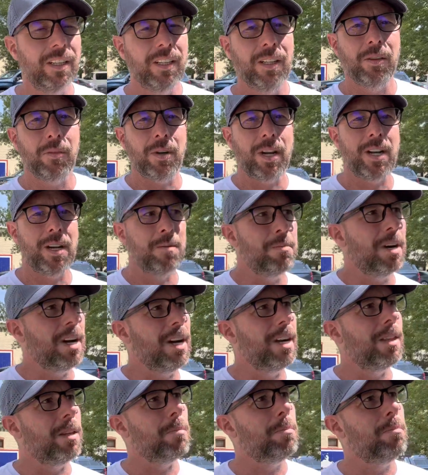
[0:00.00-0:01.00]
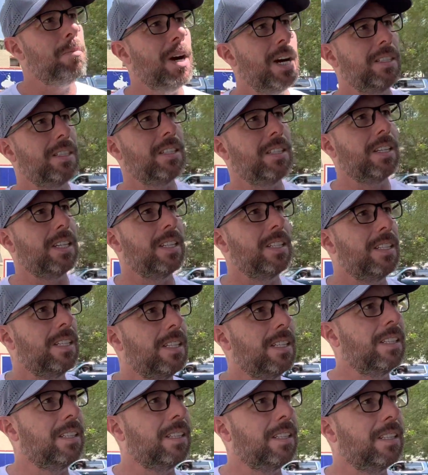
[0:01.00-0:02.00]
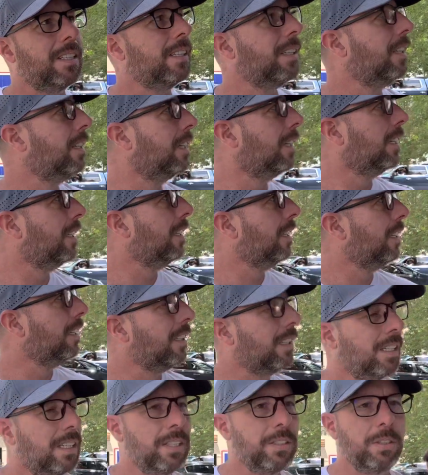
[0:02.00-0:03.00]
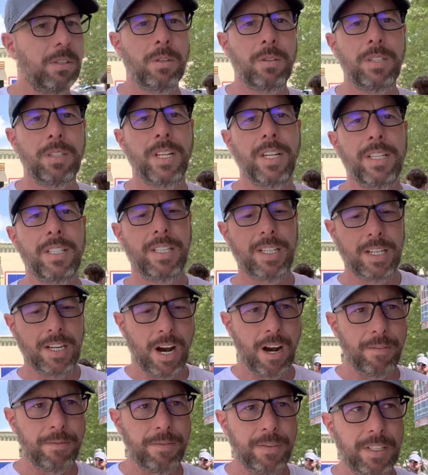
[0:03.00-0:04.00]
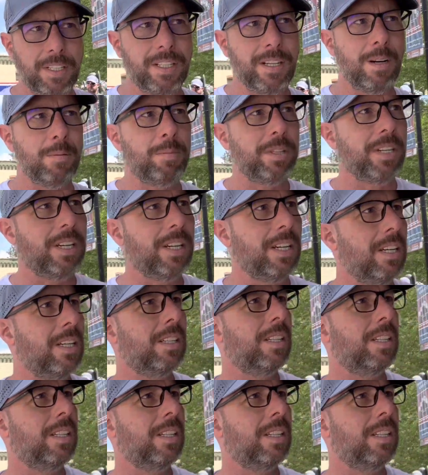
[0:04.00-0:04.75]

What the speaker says: right on by the Bison Union Coffee Company,